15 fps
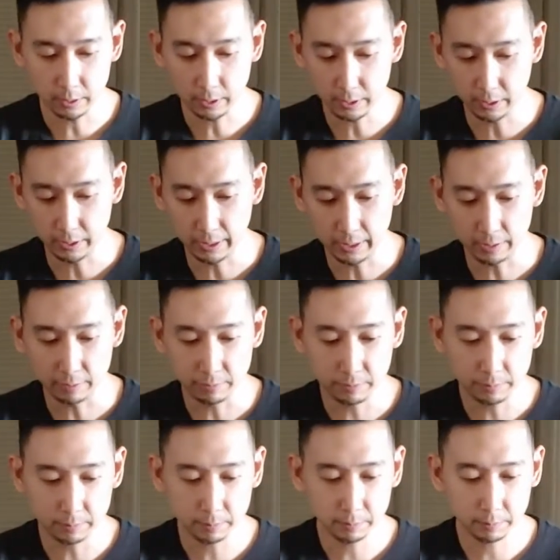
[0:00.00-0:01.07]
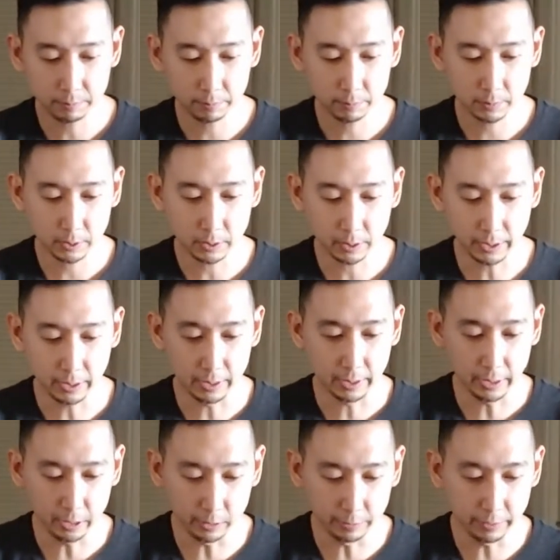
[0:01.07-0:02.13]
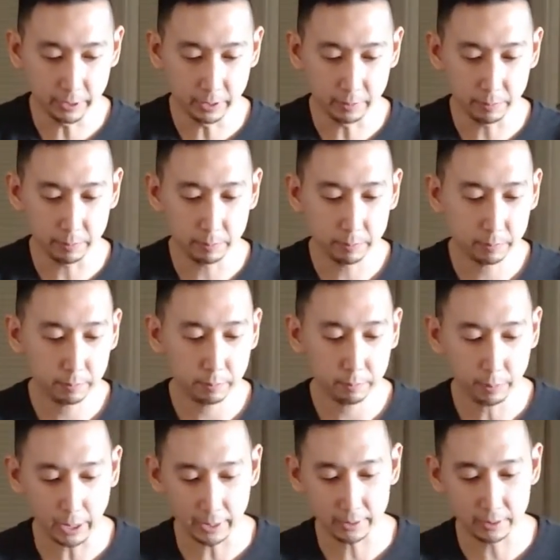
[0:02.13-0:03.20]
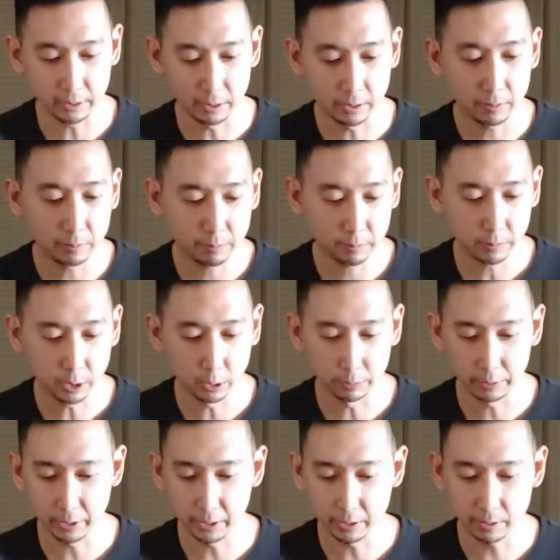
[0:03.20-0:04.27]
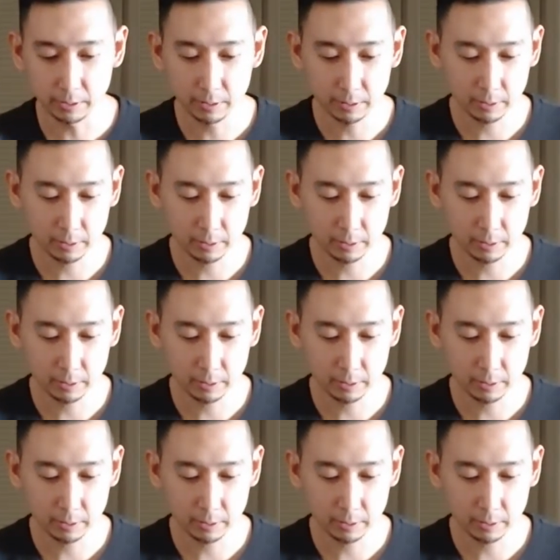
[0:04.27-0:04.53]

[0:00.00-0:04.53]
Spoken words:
You have kind of elevated pasta over here.